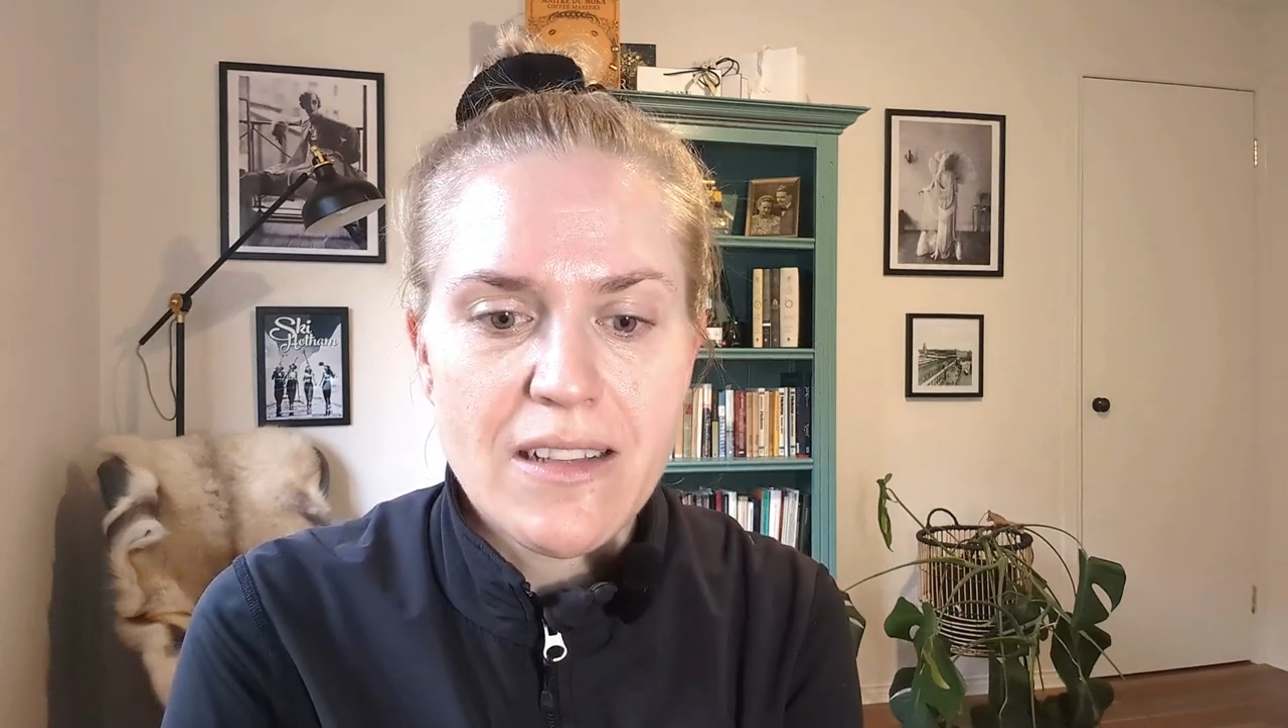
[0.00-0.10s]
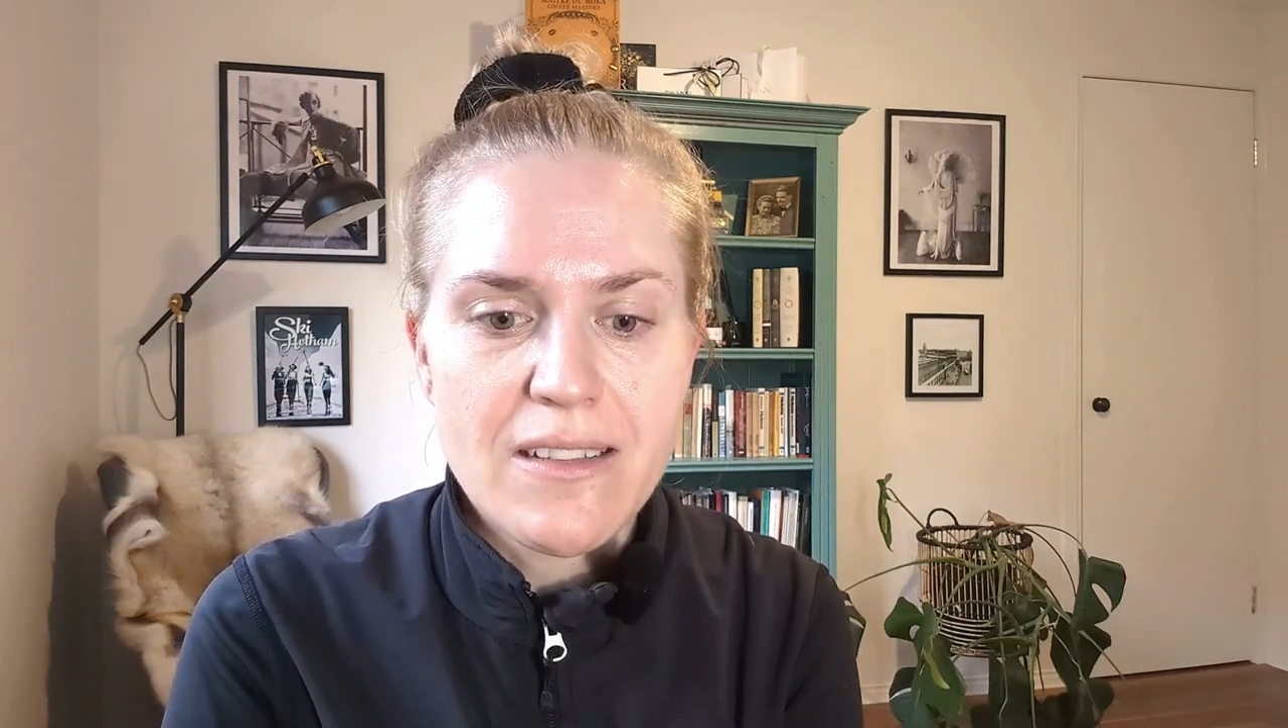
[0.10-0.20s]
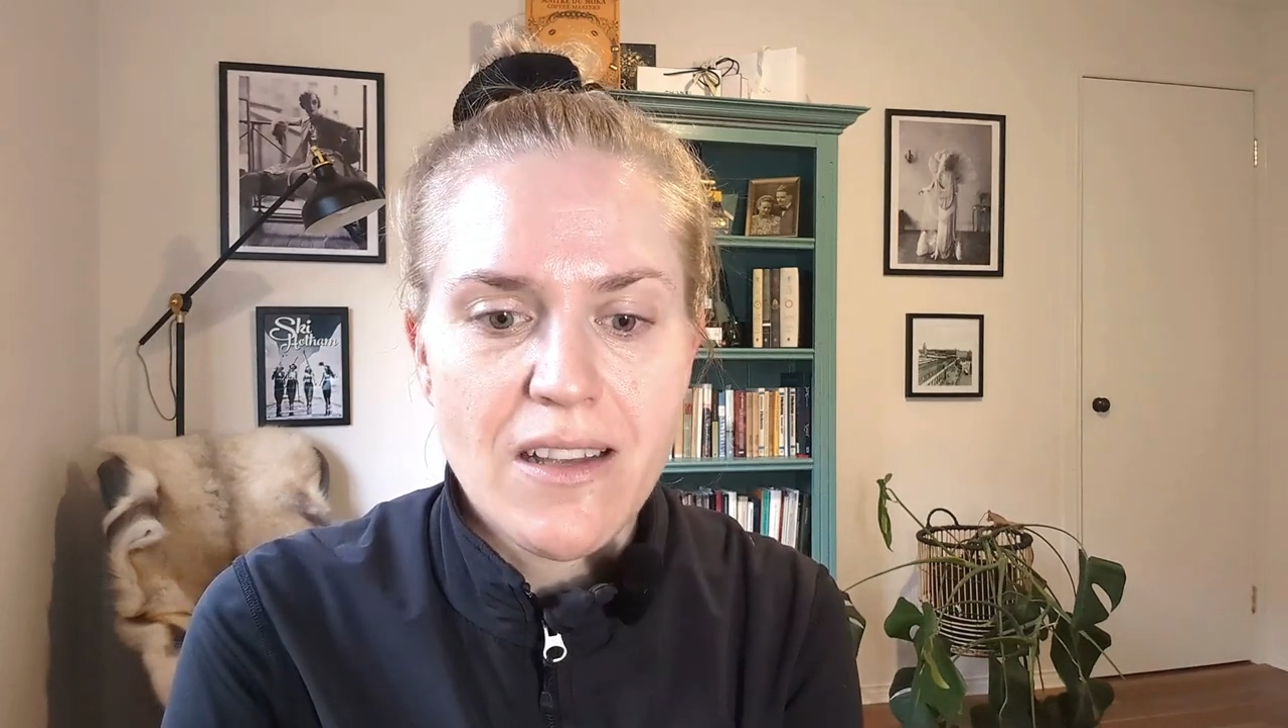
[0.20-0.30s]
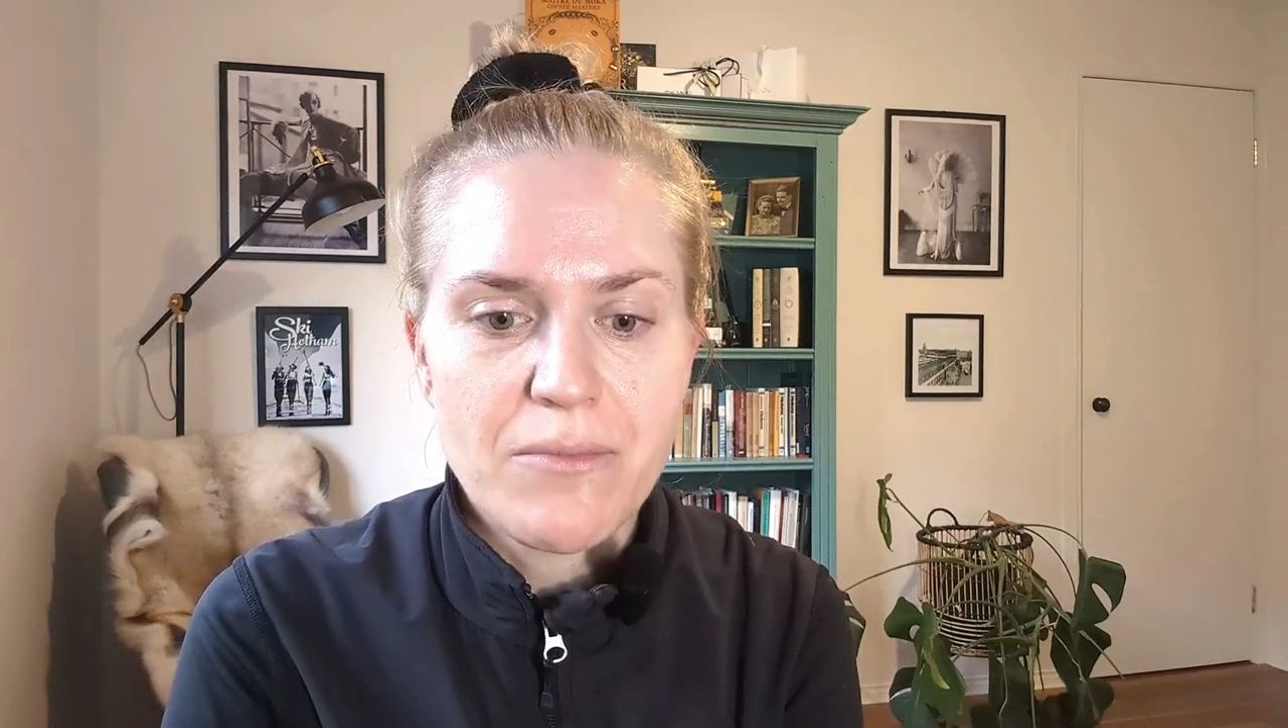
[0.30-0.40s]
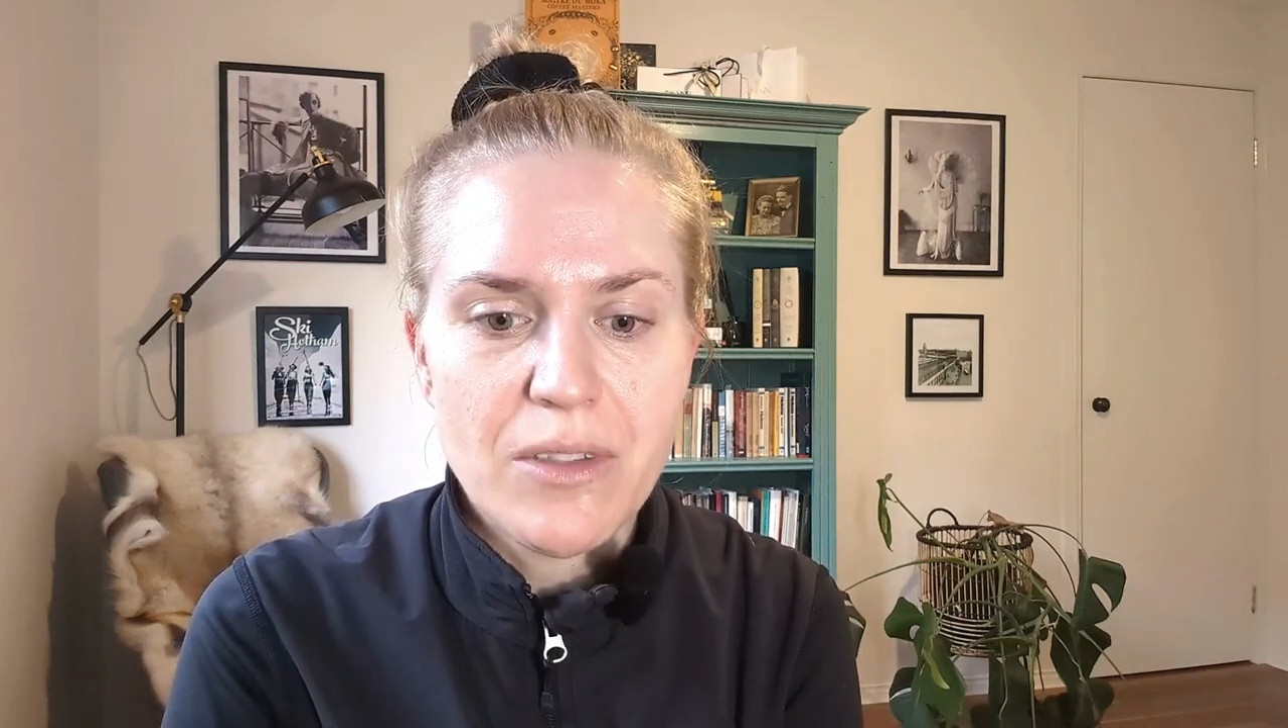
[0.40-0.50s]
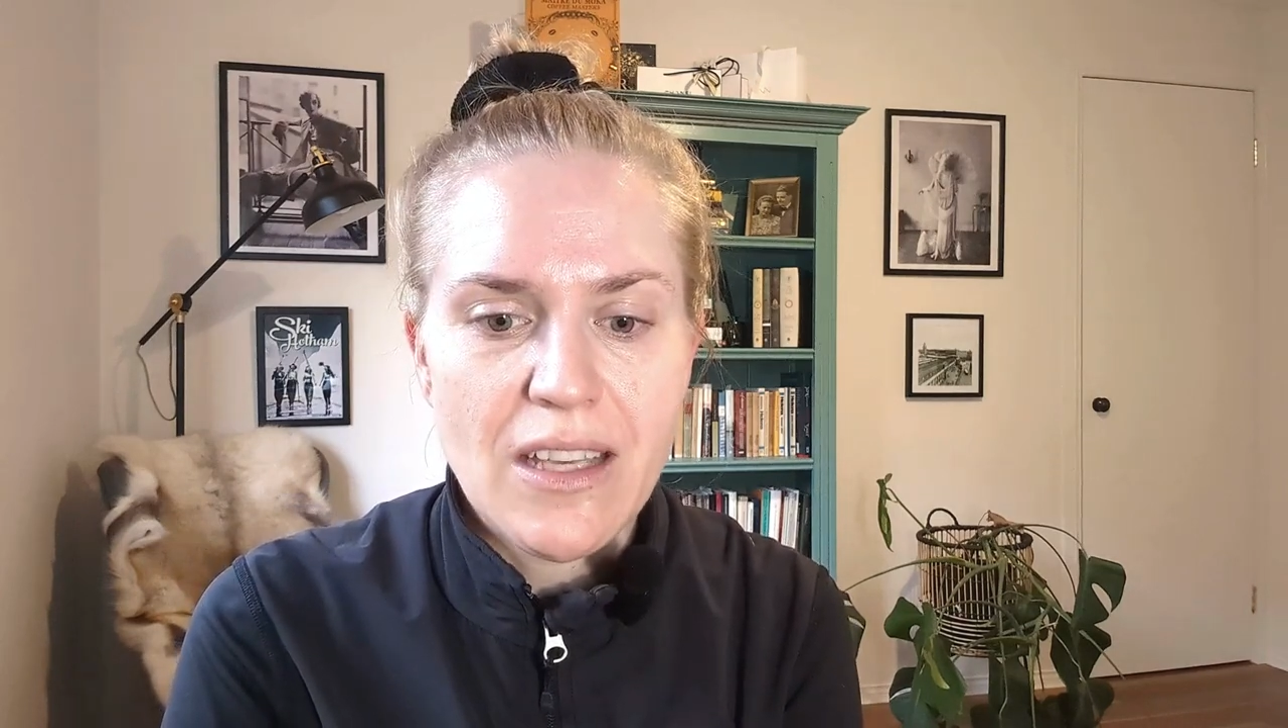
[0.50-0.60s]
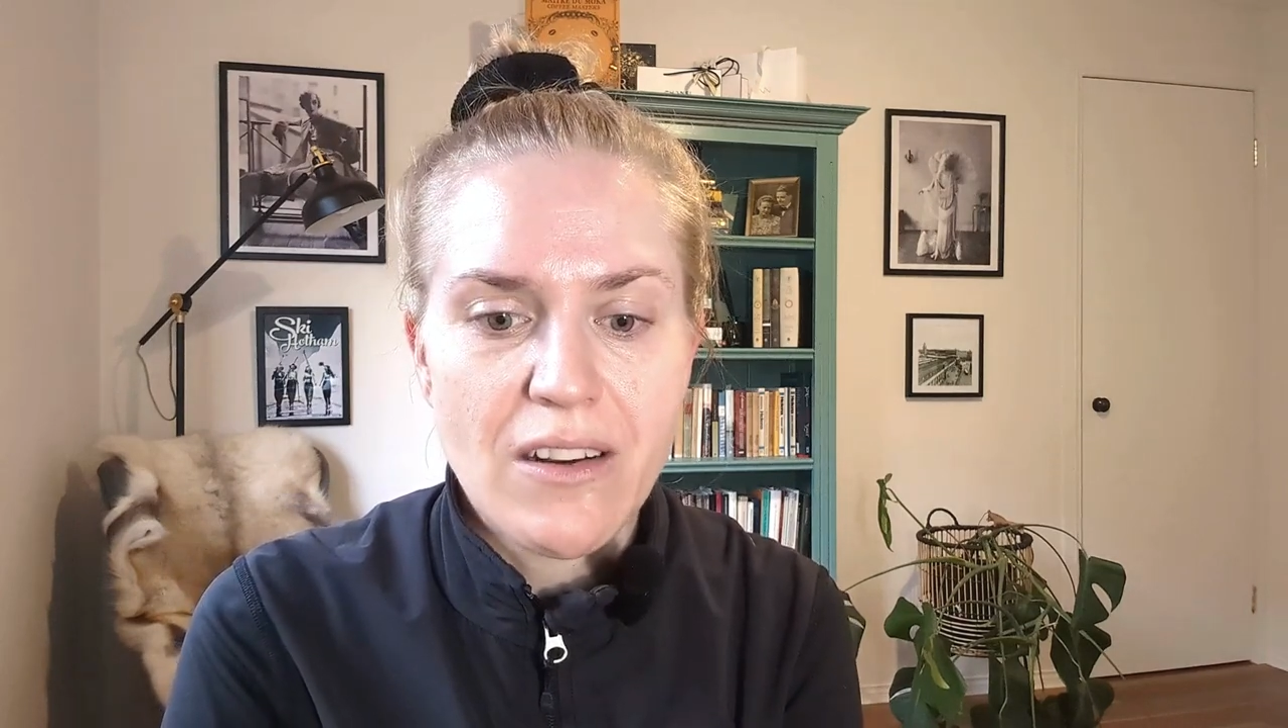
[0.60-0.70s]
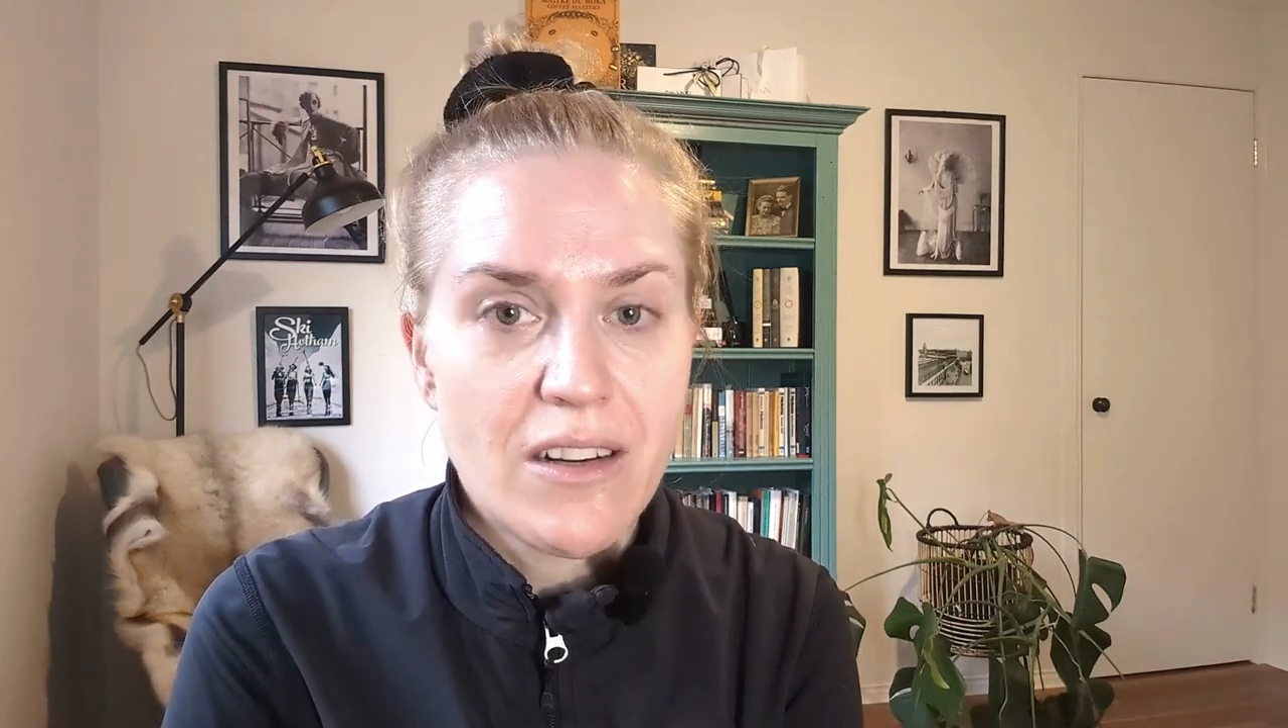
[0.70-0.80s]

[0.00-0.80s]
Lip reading: this time of the year,